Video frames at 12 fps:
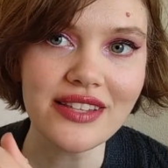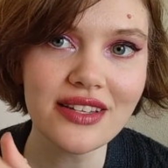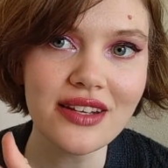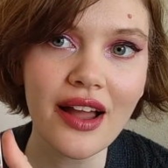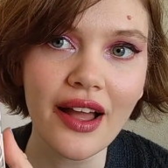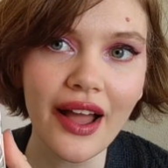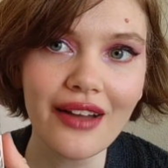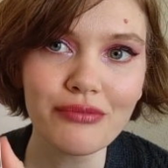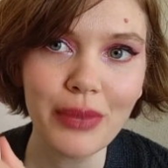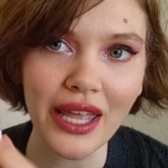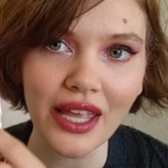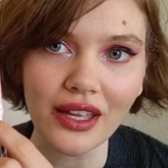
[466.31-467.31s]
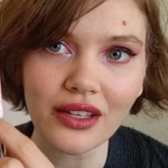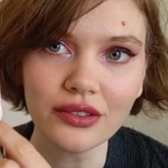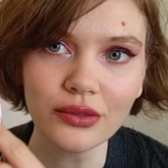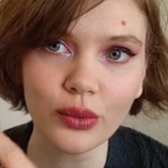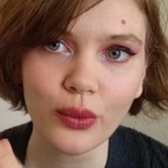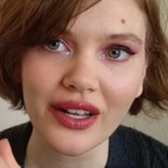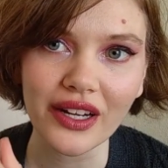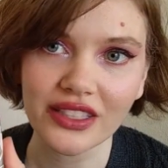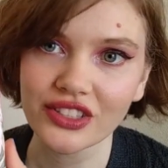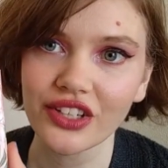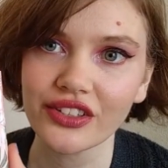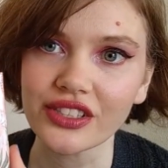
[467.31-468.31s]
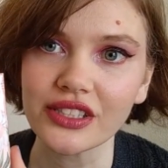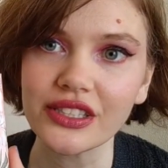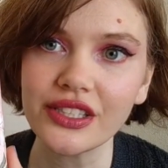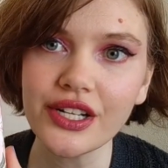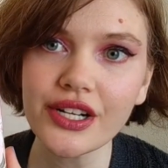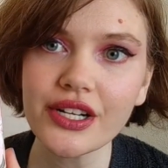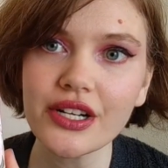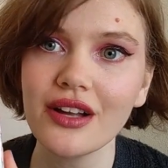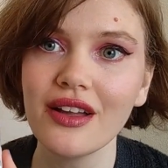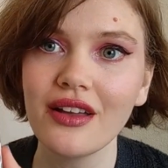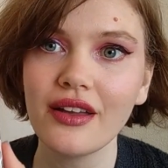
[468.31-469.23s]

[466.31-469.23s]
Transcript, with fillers: I did not have pan when I started the year